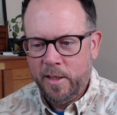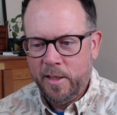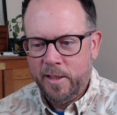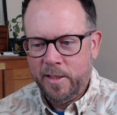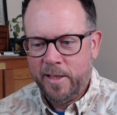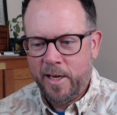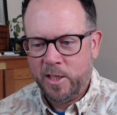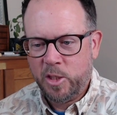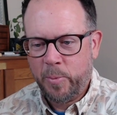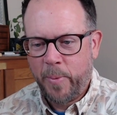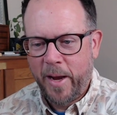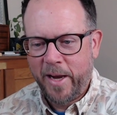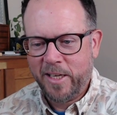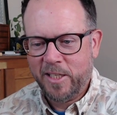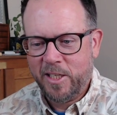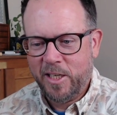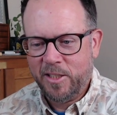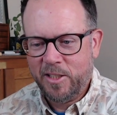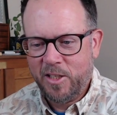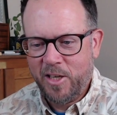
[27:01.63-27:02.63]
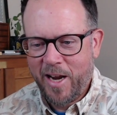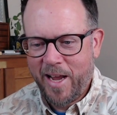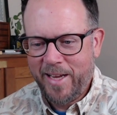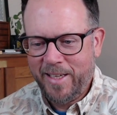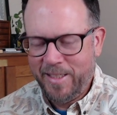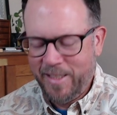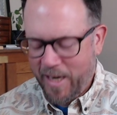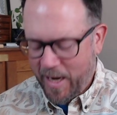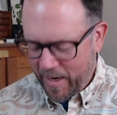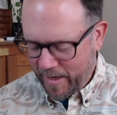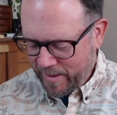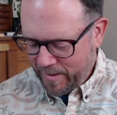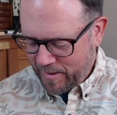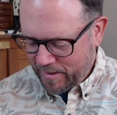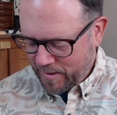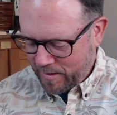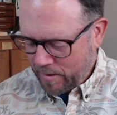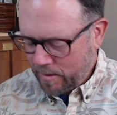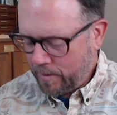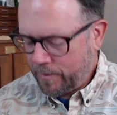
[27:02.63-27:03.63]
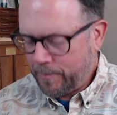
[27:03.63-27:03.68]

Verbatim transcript: Got your package yesterday? Nice.